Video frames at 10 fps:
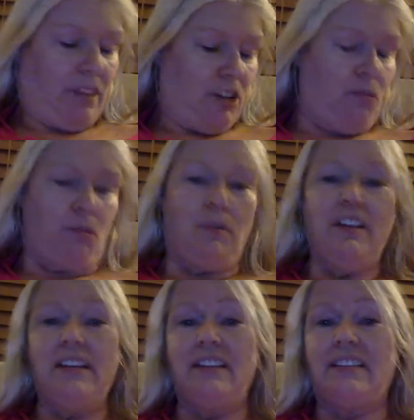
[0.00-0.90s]
You were
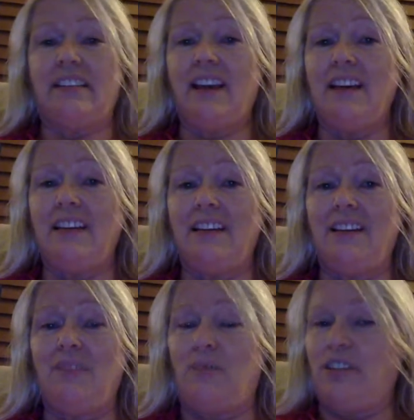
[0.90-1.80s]
really
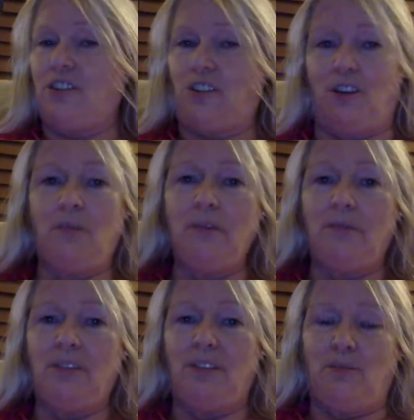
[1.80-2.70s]
excited.
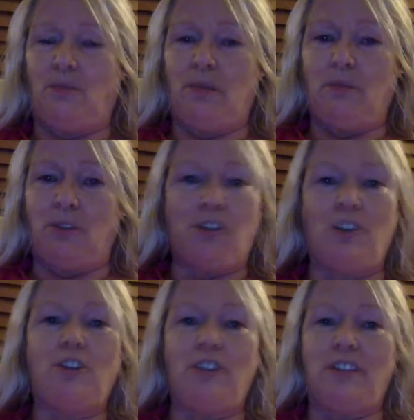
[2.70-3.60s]
We were
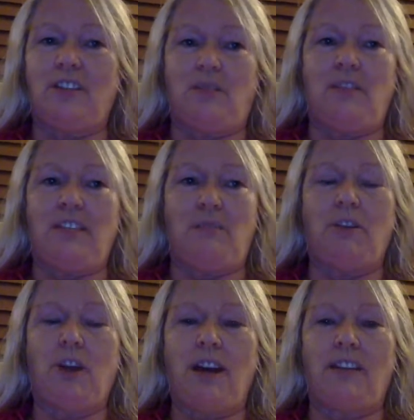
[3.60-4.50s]
sure that
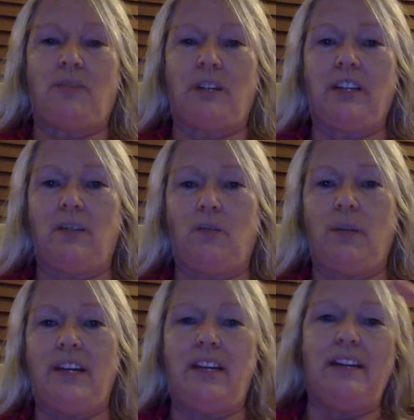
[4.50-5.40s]
Democrats were going to
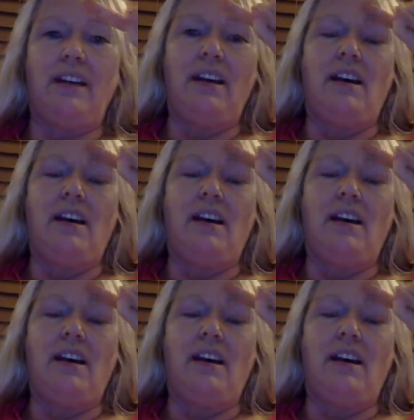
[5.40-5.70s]
win,